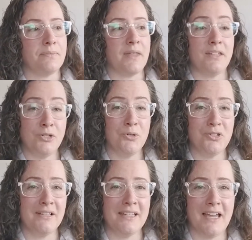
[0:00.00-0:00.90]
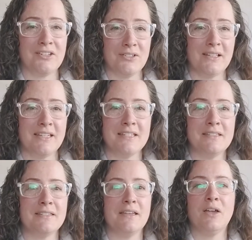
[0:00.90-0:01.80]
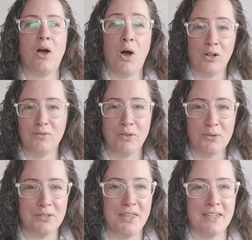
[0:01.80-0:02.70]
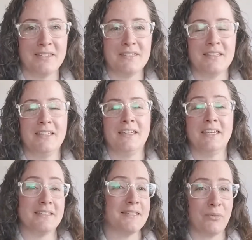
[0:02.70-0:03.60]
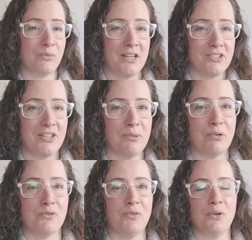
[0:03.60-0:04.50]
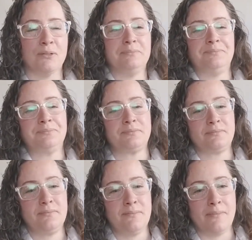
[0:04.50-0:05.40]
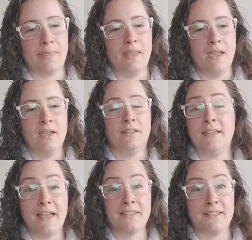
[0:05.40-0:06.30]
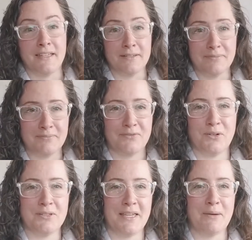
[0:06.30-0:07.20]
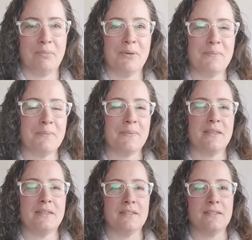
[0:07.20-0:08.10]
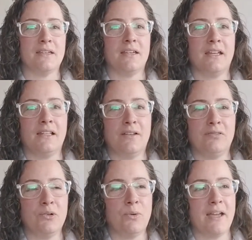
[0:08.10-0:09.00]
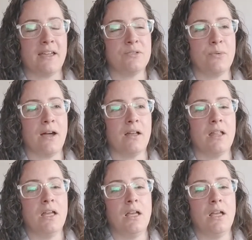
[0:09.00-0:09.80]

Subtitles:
and usually actually is all of those things in some way, shape, or form. Dancing, for example, is a lovely way as well.